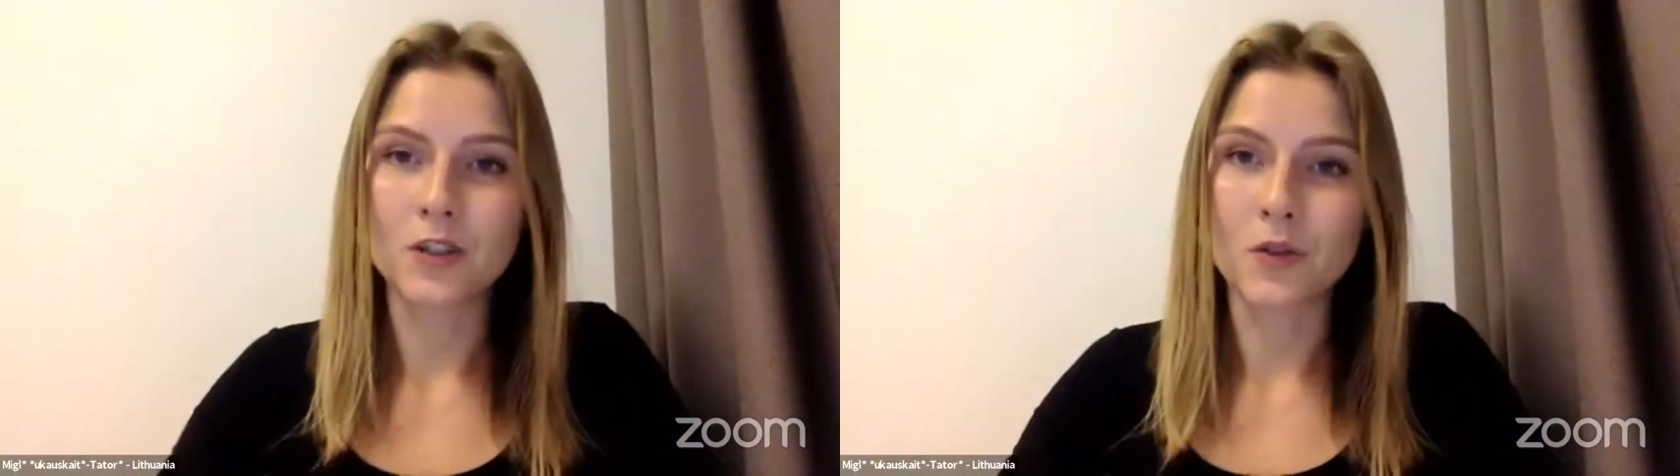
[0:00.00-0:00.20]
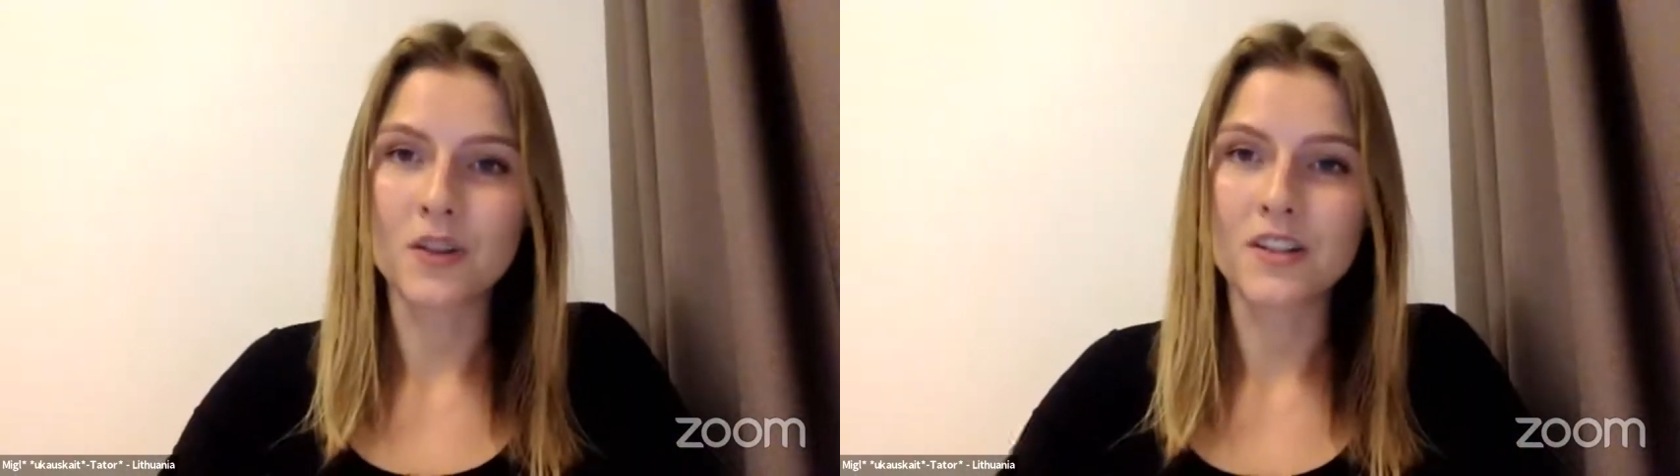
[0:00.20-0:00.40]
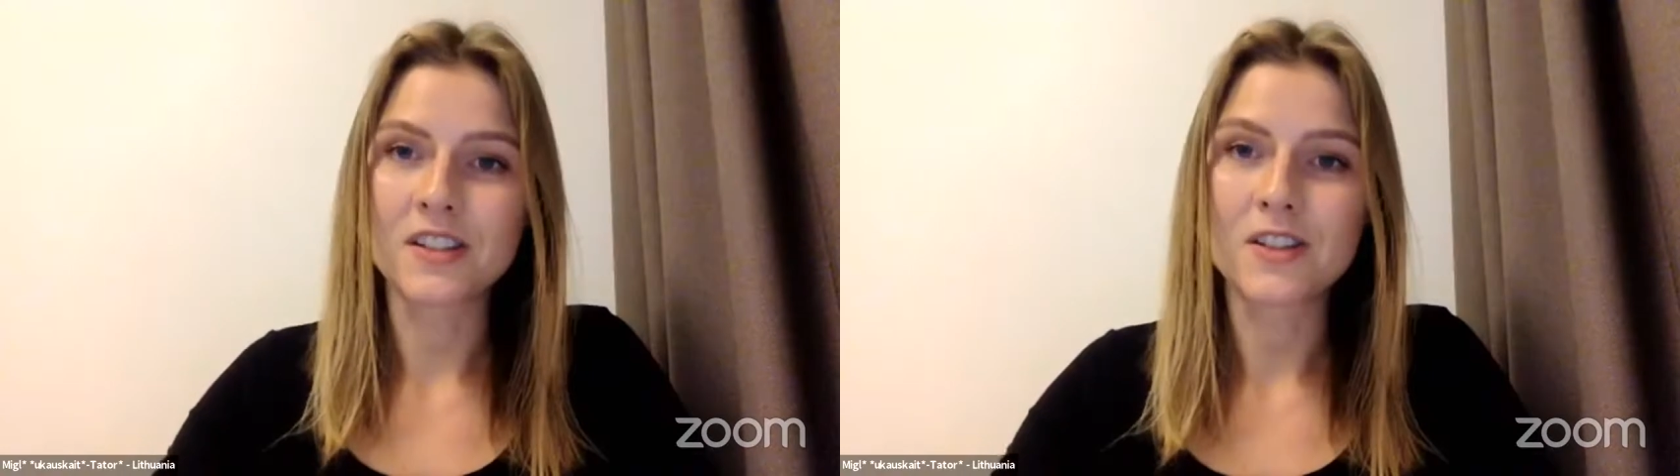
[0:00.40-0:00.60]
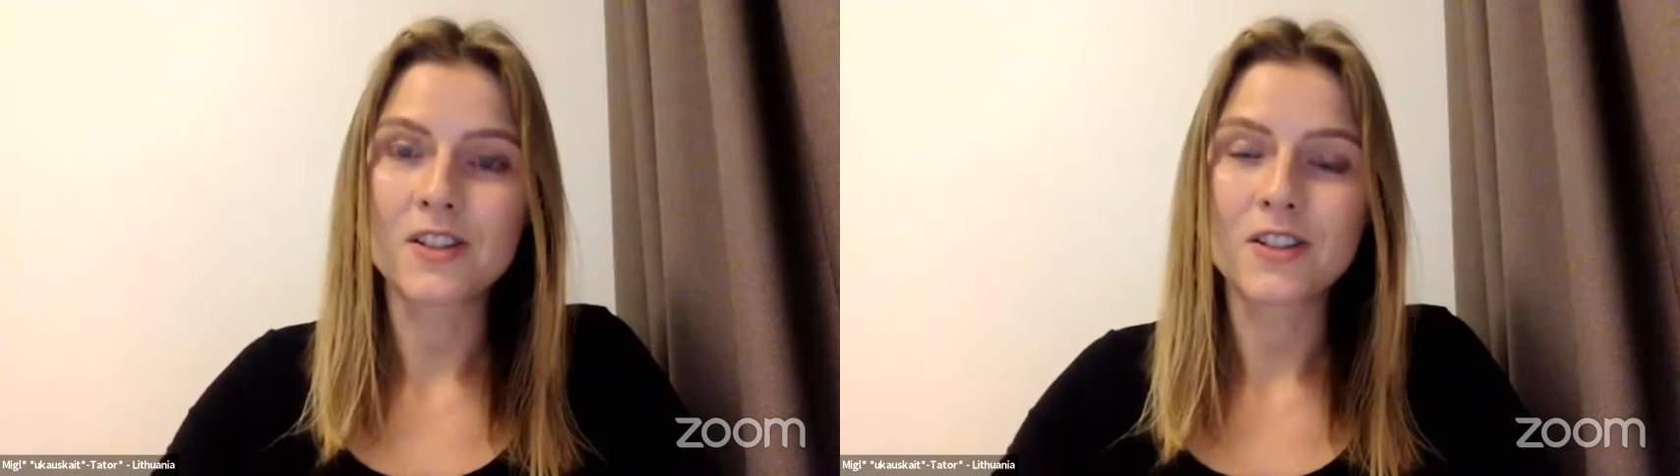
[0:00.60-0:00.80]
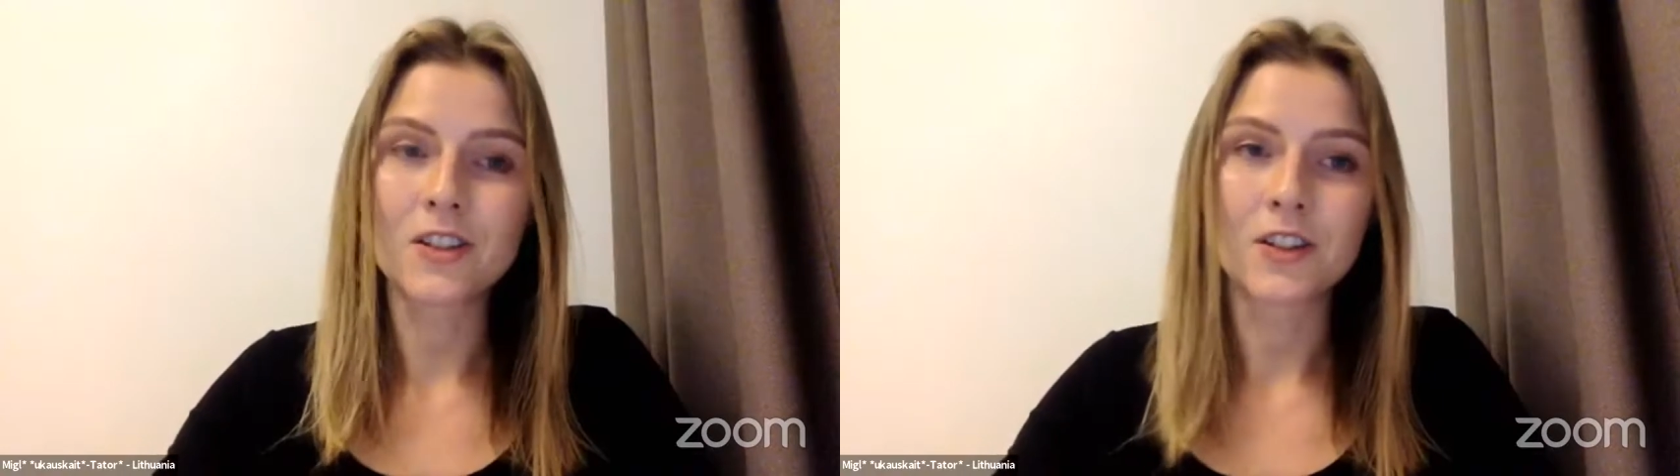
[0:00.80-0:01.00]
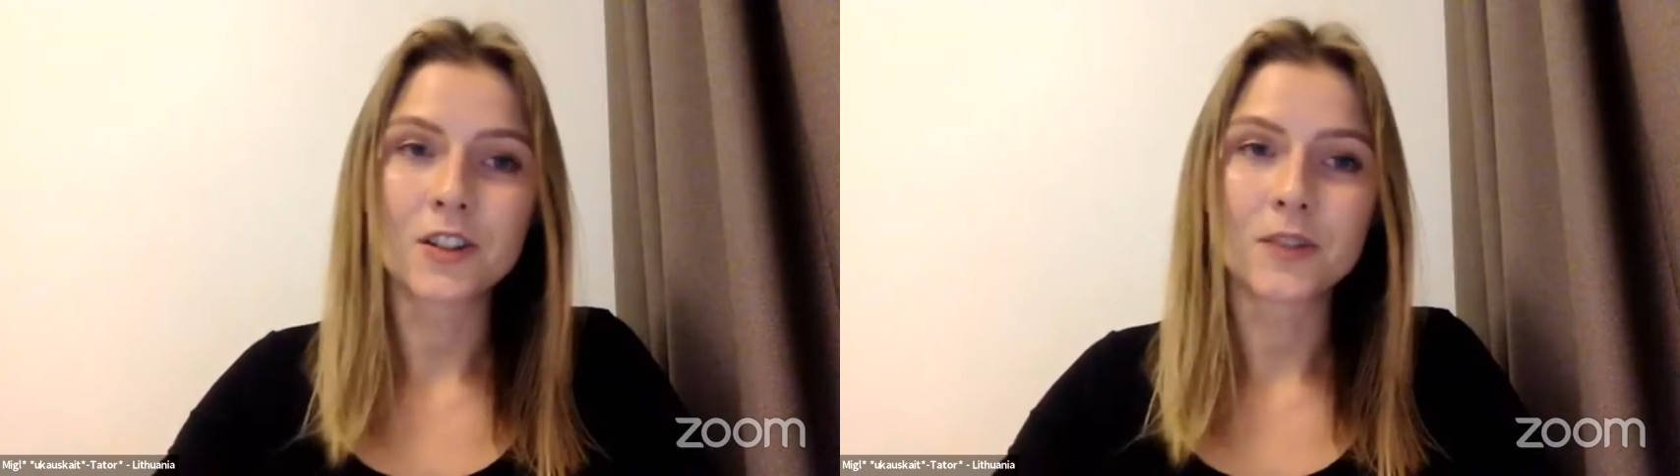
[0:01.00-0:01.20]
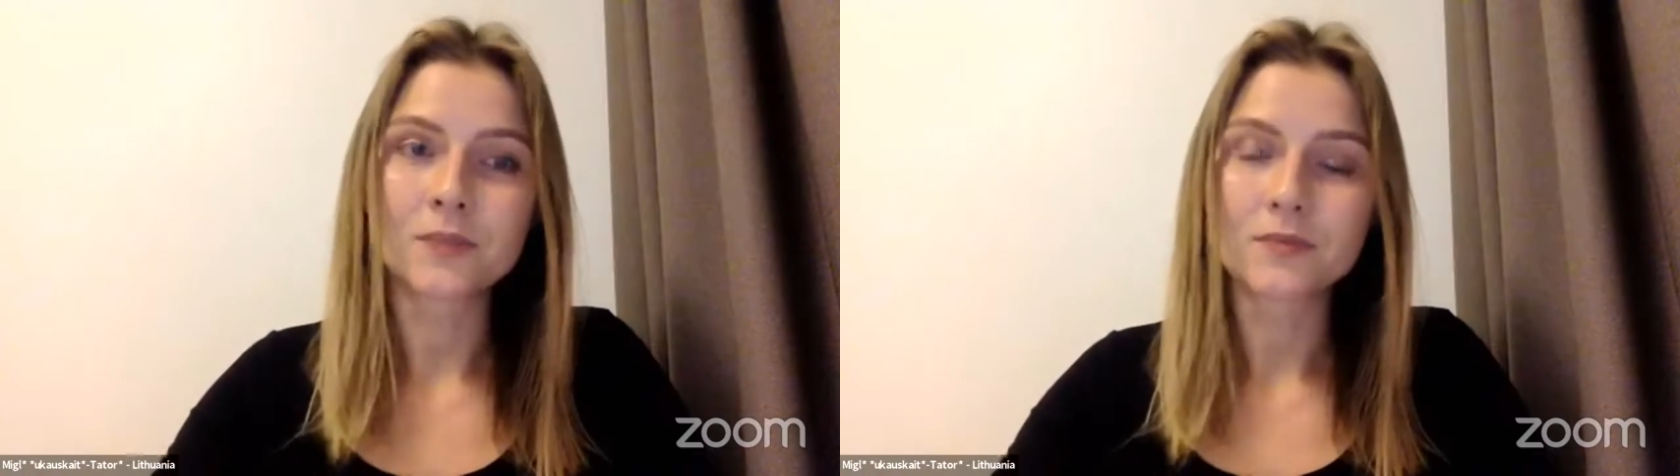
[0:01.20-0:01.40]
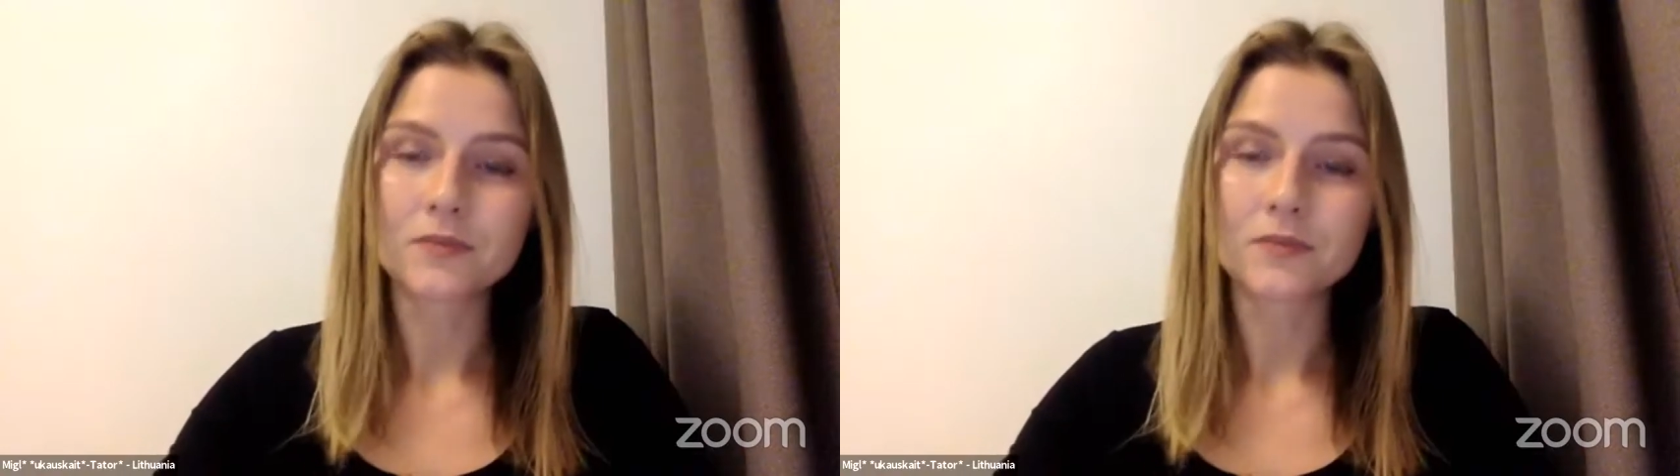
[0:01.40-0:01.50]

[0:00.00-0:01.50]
courses, to